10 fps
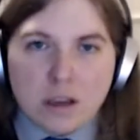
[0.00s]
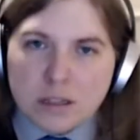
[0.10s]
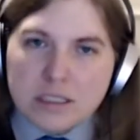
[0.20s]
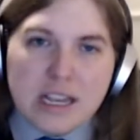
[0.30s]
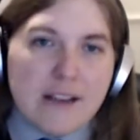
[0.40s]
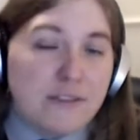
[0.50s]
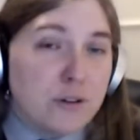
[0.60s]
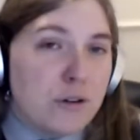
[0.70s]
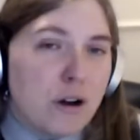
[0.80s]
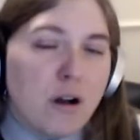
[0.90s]
'Cause
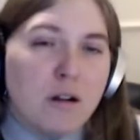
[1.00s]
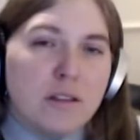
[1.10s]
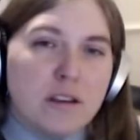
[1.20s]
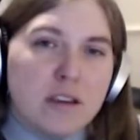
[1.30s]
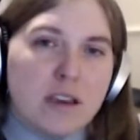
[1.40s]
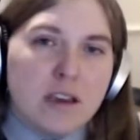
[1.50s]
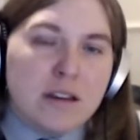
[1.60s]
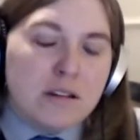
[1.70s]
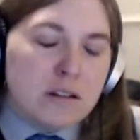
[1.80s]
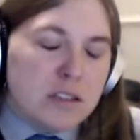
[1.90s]
after all the
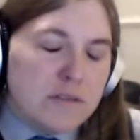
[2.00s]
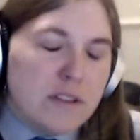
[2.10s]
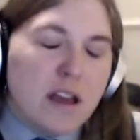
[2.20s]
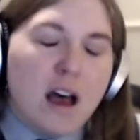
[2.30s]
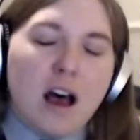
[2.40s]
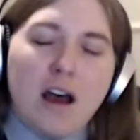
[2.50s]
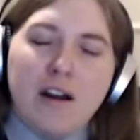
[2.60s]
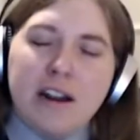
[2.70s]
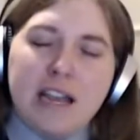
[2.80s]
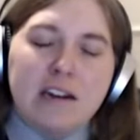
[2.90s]
years of the
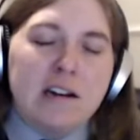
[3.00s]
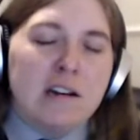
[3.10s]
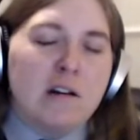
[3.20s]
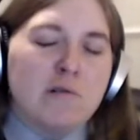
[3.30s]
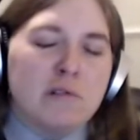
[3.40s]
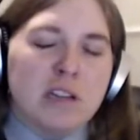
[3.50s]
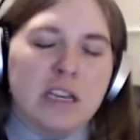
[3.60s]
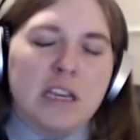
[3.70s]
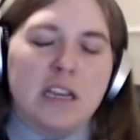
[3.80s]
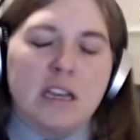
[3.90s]
hard and
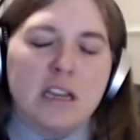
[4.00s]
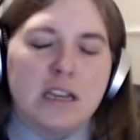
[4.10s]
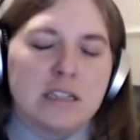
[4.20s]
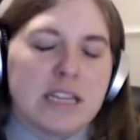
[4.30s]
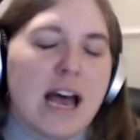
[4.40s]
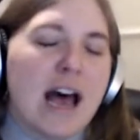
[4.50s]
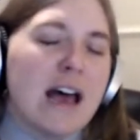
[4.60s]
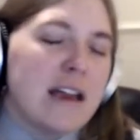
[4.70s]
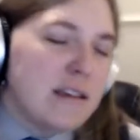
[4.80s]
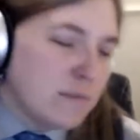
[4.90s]
lonely
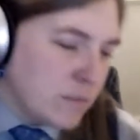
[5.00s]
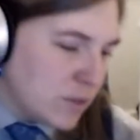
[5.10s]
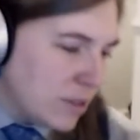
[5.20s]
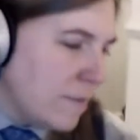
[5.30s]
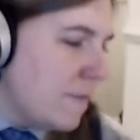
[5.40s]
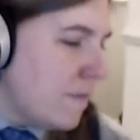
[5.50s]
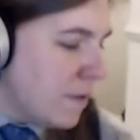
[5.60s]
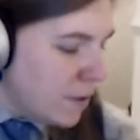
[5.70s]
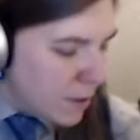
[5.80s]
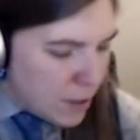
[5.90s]
times,
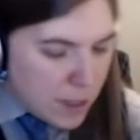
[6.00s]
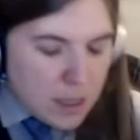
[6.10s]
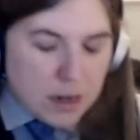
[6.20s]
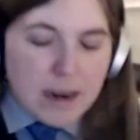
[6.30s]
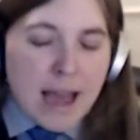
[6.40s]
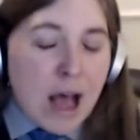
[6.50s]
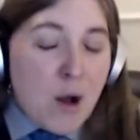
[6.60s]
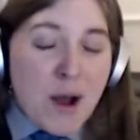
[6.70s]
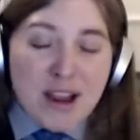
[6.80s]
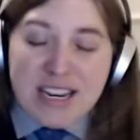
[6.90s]

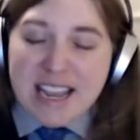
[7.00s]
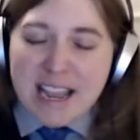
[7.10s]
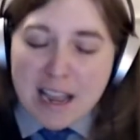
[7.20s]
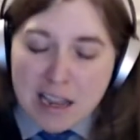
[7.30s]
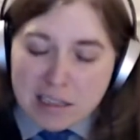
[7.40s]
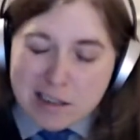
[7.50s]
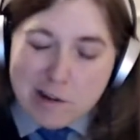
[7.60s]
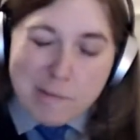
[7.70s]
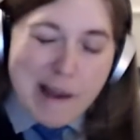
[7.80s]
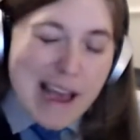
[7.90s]
now our days
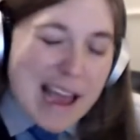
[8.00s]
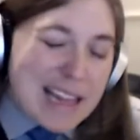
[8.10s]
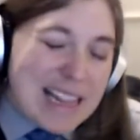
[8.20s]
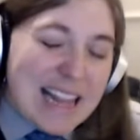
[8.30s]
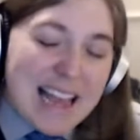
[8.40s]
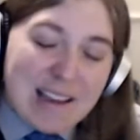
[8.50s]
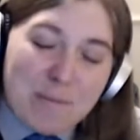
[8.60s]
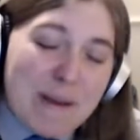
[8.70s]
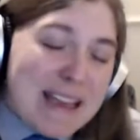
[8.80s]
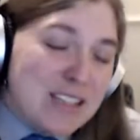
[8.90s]
go by like
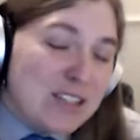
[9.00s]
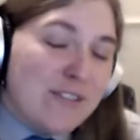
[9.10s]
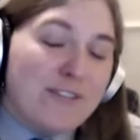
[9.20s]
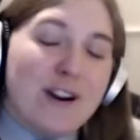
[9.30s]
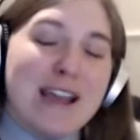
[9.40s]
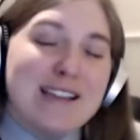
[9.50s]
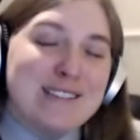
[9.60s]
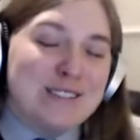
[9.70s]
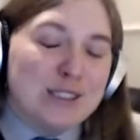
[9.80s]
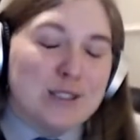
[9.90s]
best
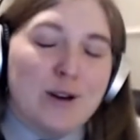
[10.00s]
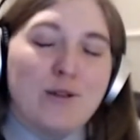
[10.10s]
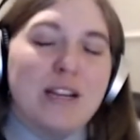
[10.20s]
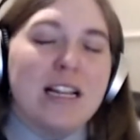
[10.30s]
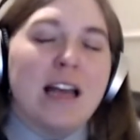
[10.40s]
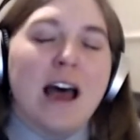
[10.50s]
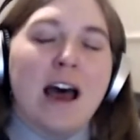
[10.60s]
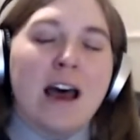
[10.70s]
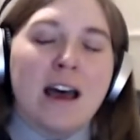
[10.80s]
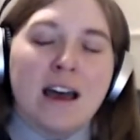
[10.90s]
friend
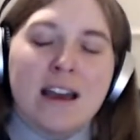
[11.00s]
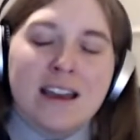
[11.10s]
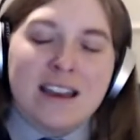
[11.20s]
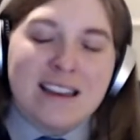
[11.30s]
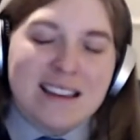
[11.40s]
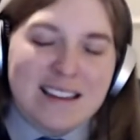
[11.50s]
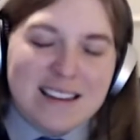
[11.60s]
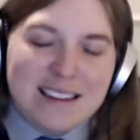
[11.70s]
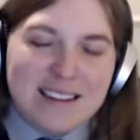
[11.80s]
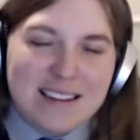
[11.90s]

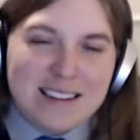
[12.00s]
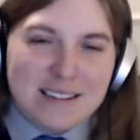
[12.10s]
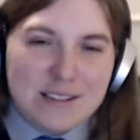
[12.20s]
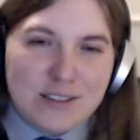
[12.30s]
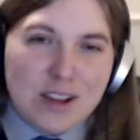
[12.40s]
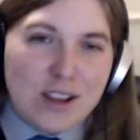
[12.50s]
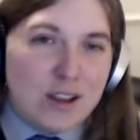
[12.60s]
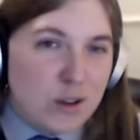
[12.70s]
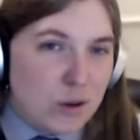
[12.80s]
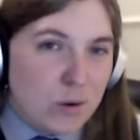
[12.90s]
storylines,
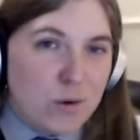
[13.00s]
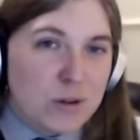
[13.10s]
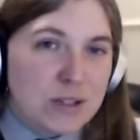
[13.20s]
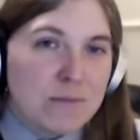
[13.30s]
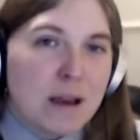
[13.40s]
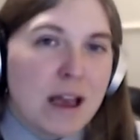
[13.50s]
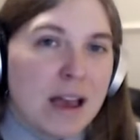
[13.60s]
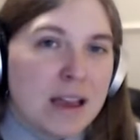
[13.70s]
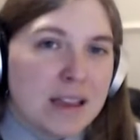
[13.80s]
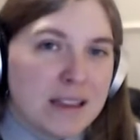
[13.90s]
yours and
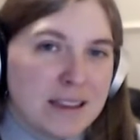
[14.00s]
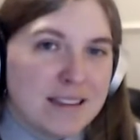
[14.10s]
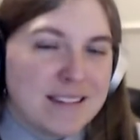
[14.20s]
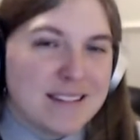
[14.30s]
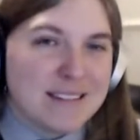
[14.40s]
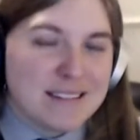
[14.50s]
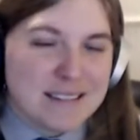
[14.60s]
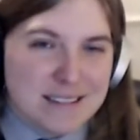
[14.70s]
mine.